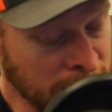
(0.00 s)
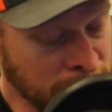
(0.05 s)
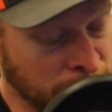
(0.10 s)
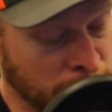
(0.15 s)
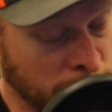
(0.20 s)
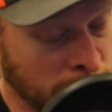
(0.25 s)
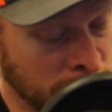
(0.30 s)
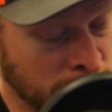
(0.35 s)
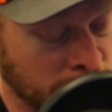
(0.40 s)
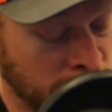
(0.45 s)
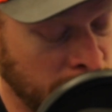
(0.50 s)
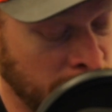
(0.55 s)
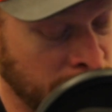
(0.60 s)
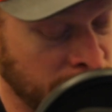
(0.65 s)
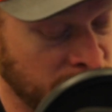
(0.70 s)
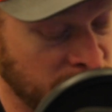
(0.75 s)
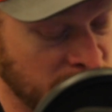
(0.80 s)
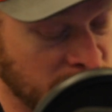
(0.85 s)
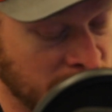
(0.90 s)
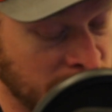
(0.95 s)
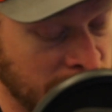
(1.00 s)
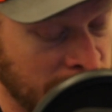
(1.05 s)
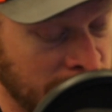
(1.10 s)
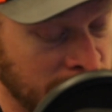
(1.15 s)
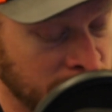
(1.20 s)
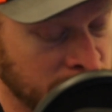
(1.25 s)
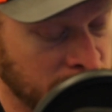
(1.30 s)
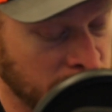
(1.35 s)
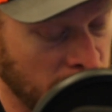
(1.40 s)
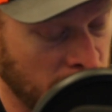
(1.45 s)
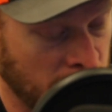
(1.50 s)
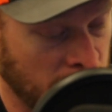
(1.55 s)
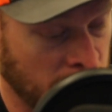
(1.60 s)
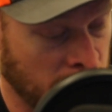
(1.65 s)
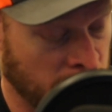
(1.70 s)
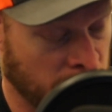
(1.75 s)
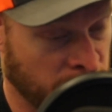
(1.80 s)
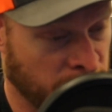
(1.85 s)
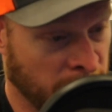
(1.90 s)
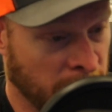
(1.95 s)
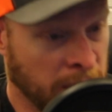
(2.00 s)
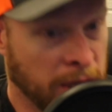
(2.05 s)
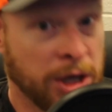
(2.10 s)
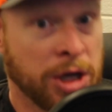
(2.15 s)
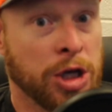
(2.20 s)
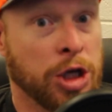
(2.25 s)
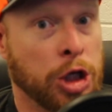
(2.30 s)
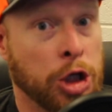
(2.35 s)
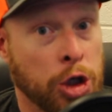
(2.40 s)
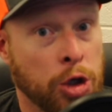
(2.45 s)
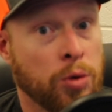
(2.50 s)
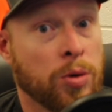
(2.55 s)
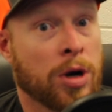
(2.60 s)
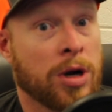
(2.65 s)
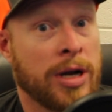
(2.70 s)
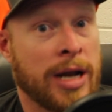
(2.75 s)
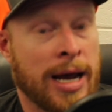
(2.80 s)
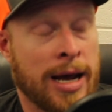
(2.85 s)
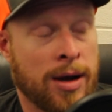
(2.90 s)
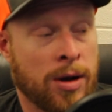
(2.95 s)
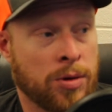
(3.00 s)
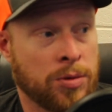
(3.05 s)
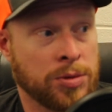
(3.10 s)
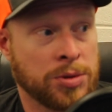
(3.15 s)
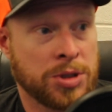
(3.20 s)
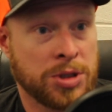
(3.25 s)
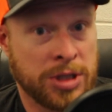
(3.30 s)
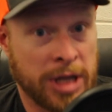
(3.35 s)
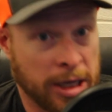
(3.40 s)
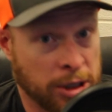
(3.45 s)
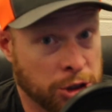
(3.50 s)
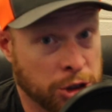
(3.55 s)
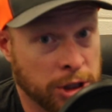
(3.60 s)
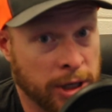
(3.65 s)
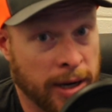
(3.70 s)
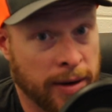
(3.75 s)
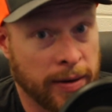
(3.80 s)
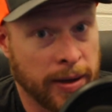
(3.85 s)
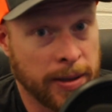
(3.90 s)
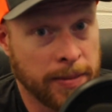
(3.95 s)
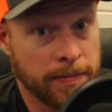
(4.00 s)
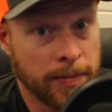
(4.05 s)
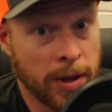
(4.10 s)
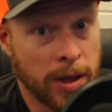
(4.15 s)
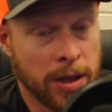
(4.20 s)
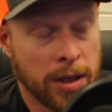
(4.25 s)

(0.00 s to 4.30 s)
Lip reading: just in the sense of you are now stationary.